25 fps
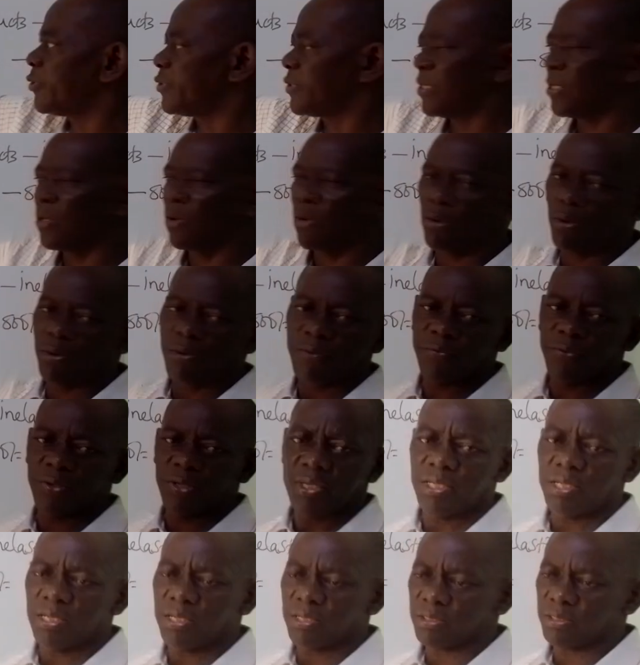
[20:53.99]
those
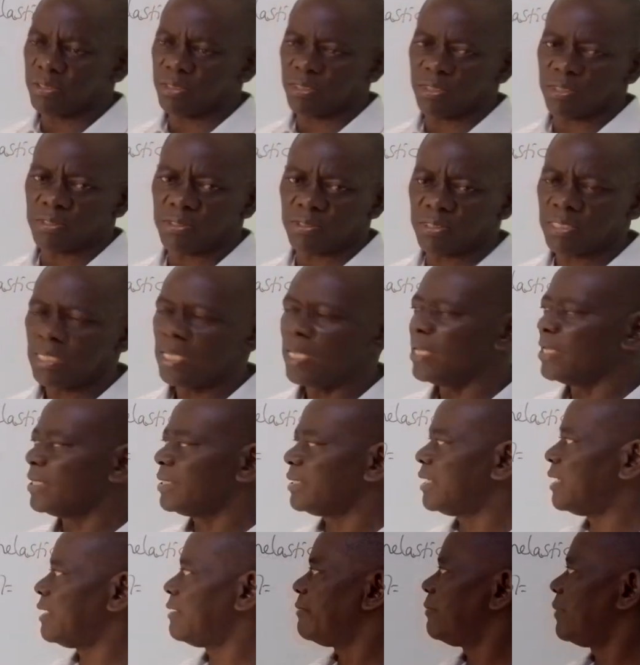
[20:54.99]
inconveniences,
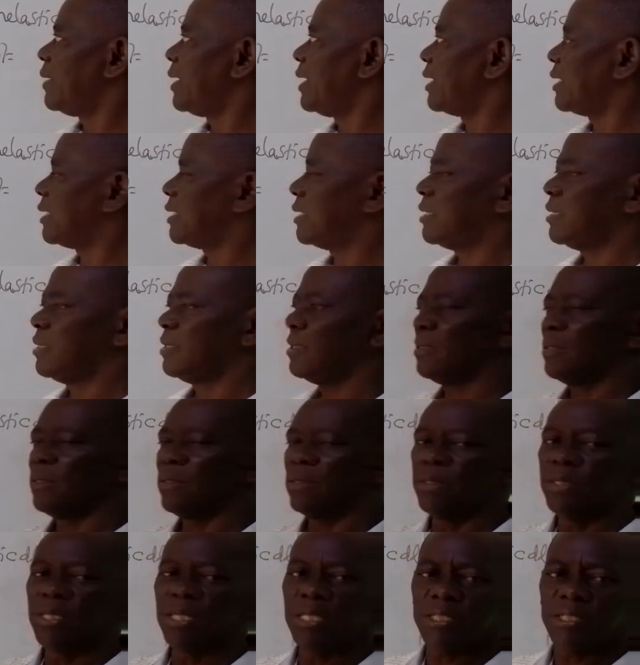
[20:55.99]
they make
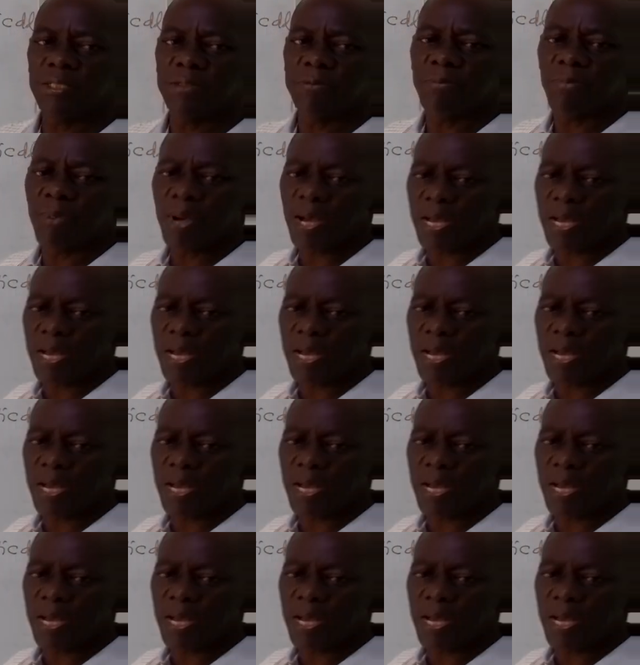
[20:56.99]
this